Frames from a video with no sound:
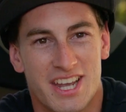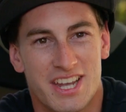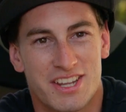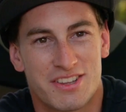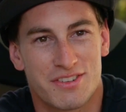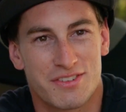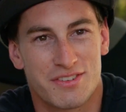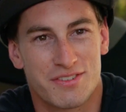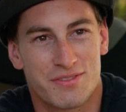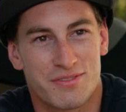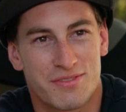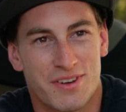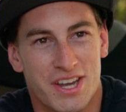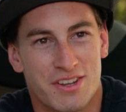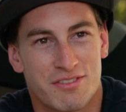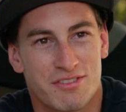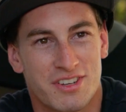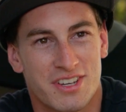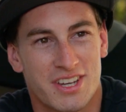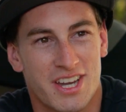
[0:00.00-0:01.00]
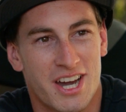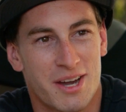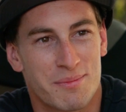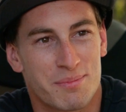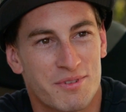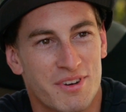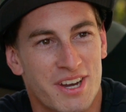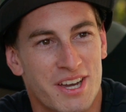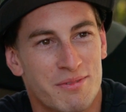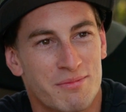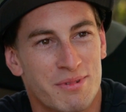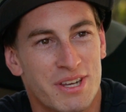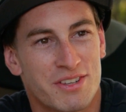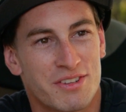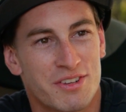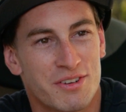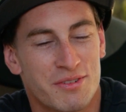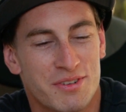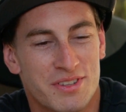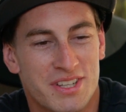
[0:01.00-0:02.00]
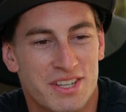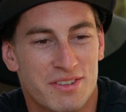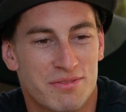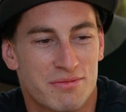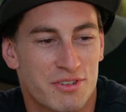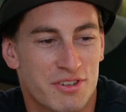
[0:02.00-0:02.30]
it's a factory upgrade we do on these